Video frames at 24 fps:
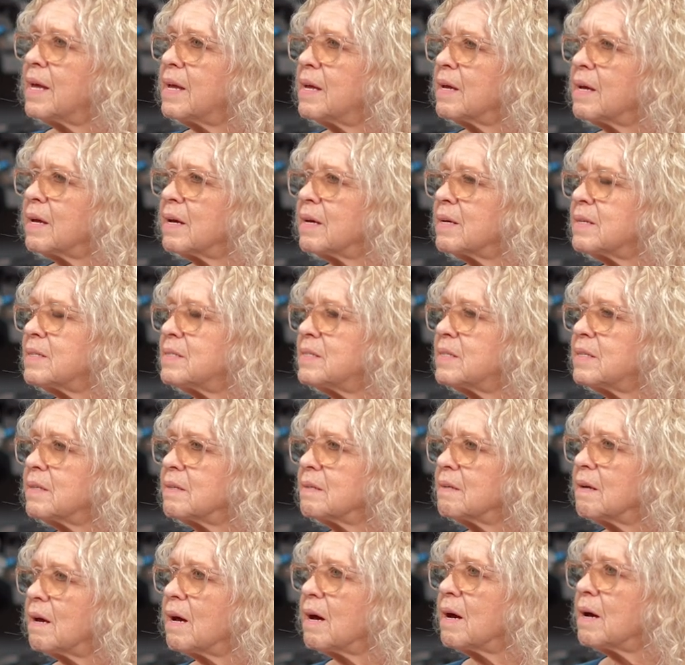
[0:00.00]
And
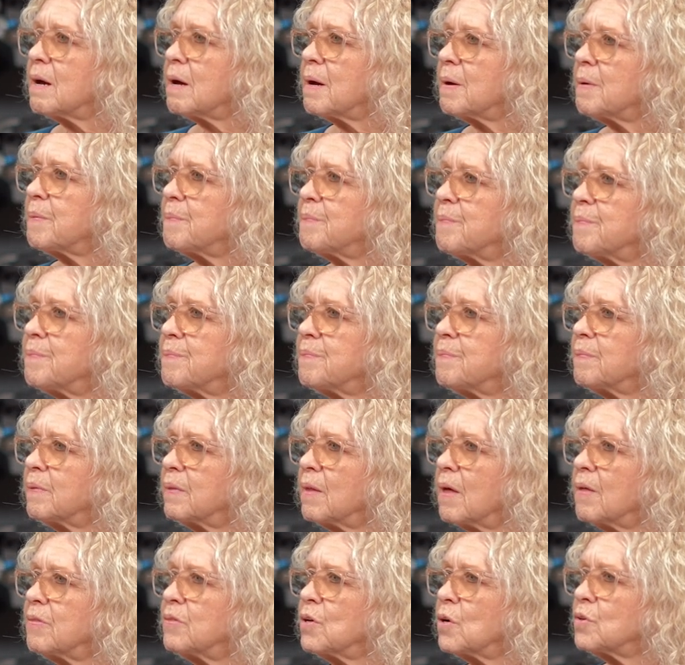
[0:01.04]
um,
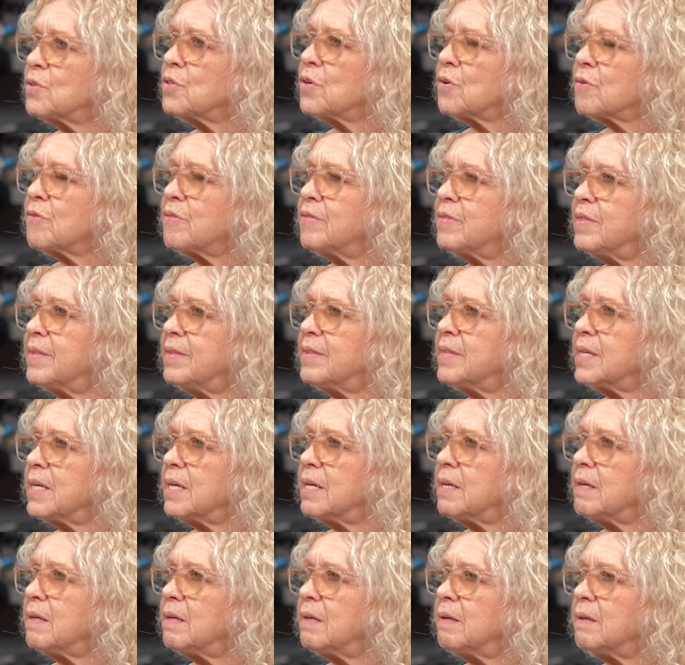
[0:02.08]
those are
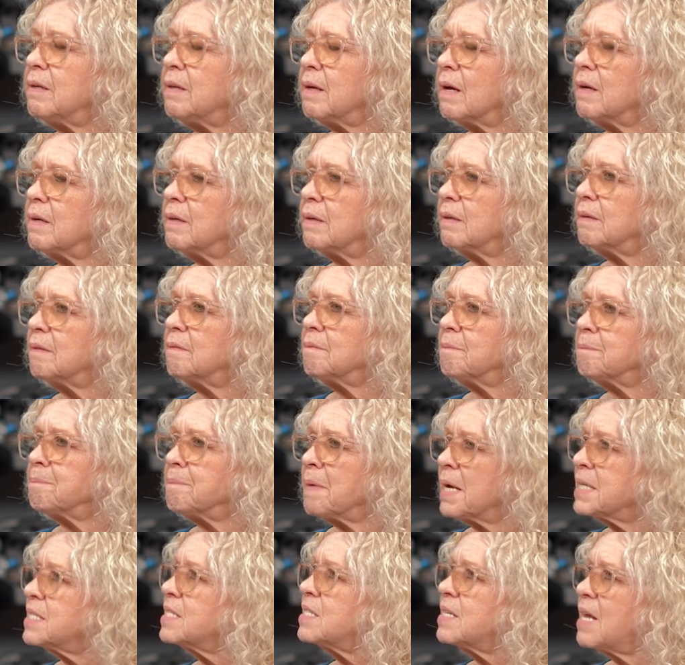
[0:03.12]
the
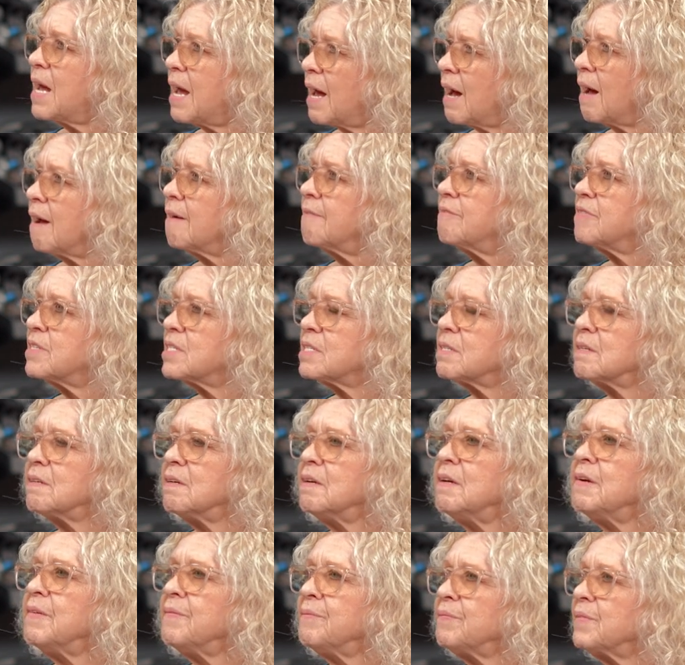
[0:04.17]
must haves
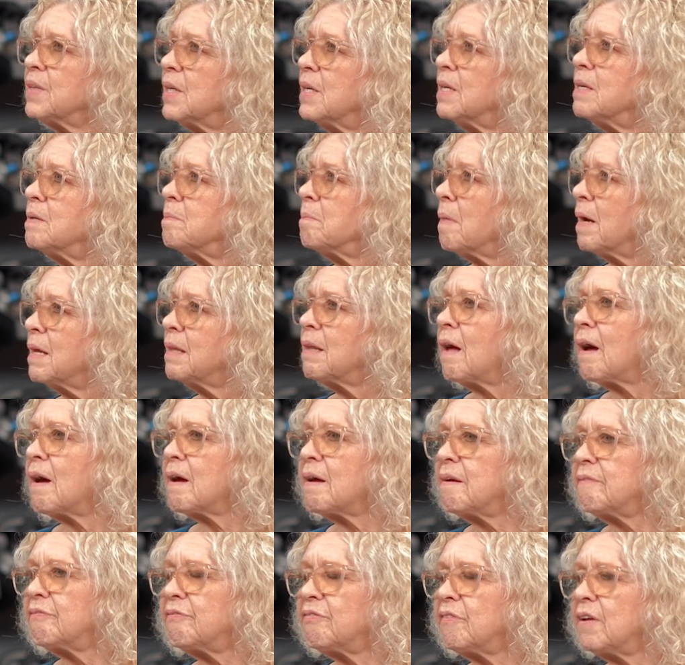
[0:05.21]
in my
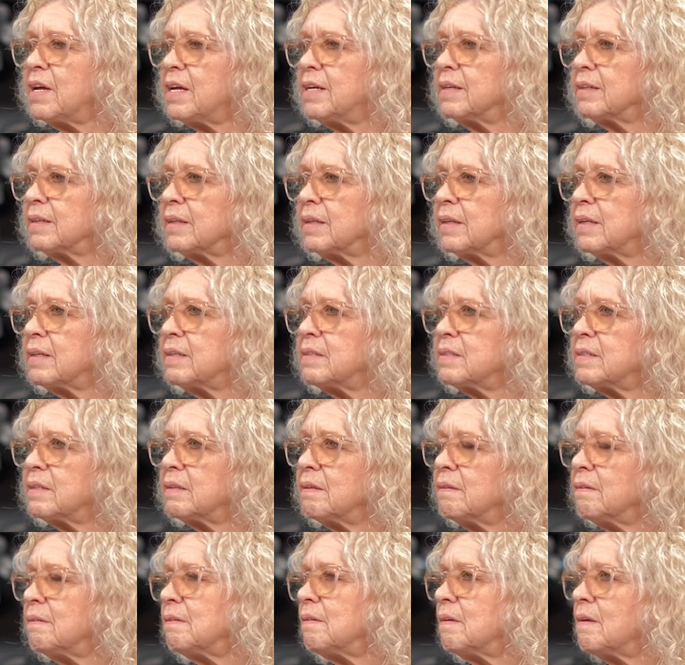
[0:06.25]
life. And
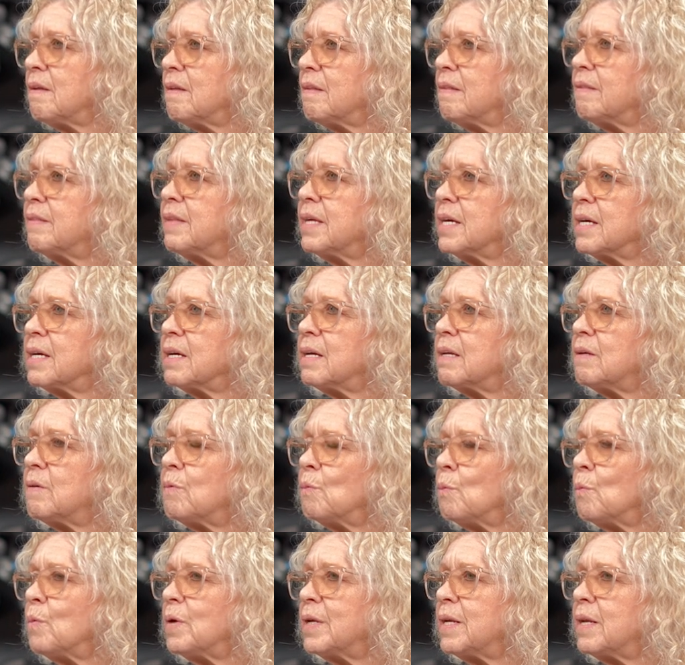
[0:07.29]

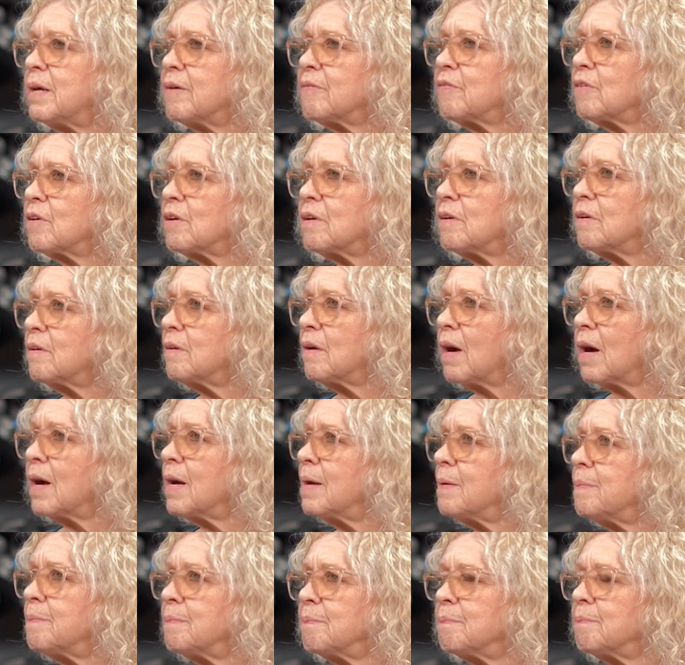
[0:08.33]
then whenever
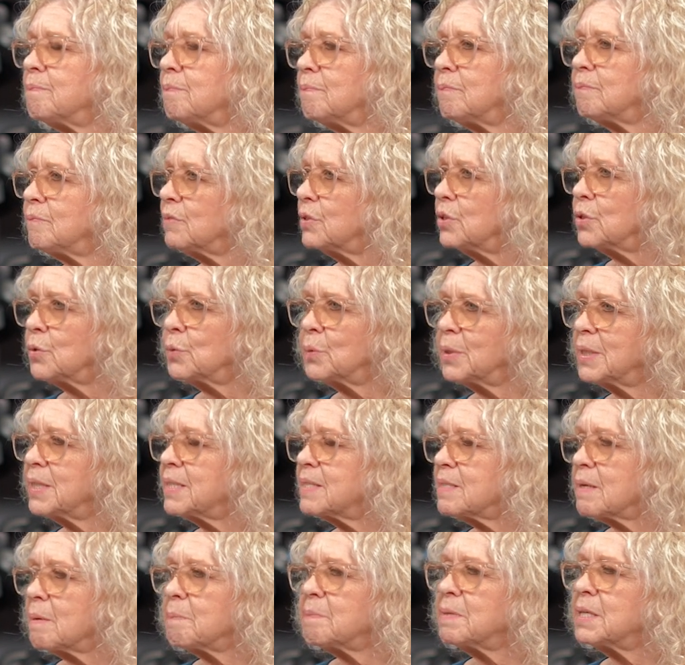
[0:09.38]
I'm
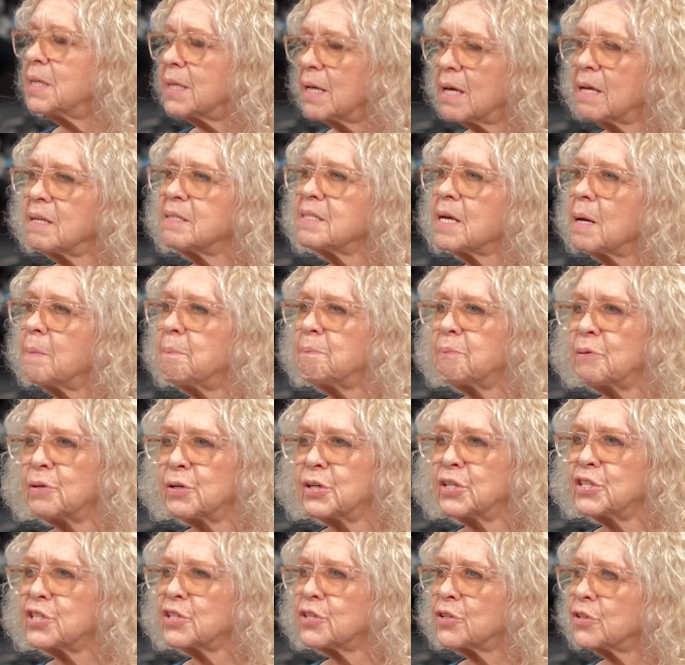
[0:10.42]
doing something else, I'm
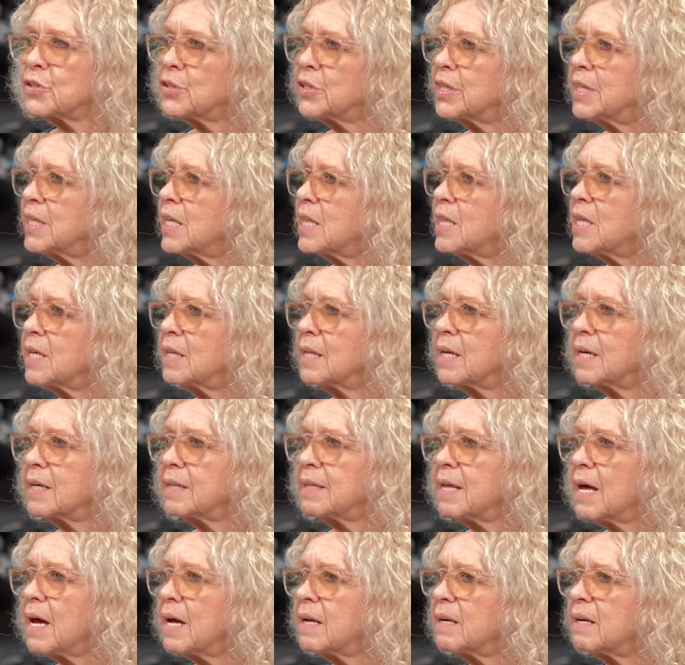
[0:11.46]
pushed or anything
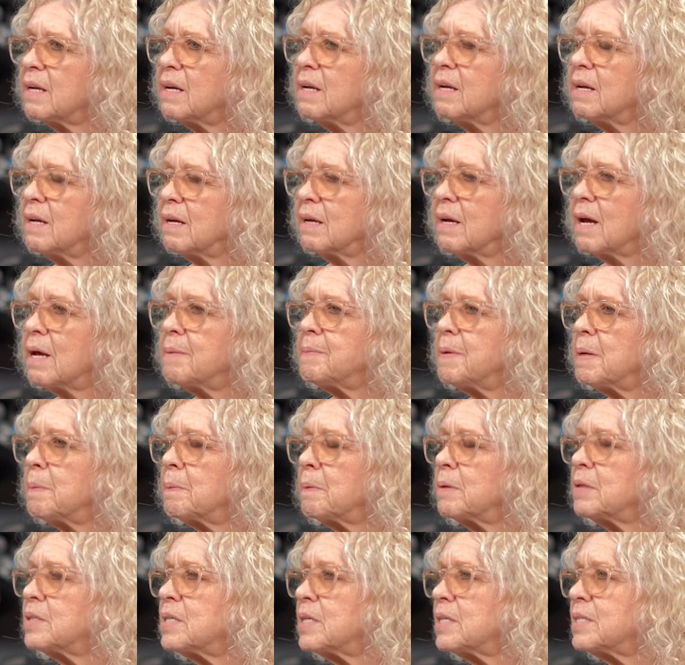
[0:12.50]
like that, I'm
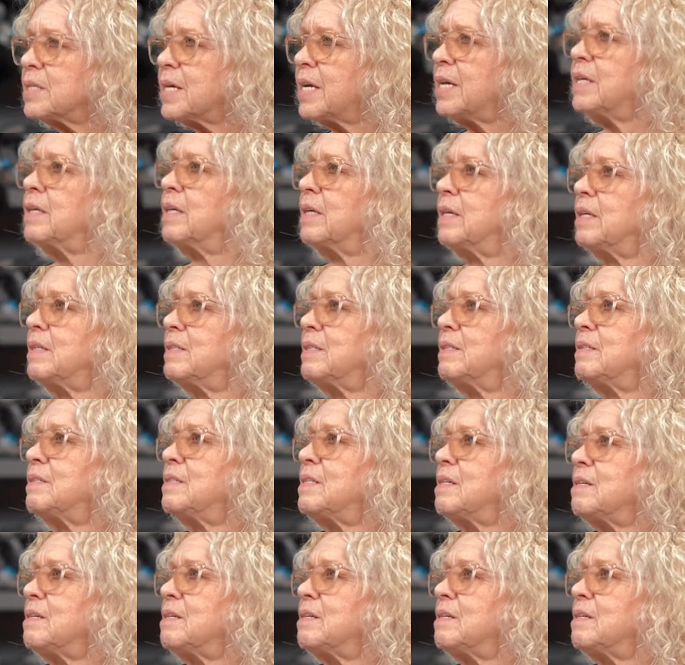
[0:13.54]
able to take it.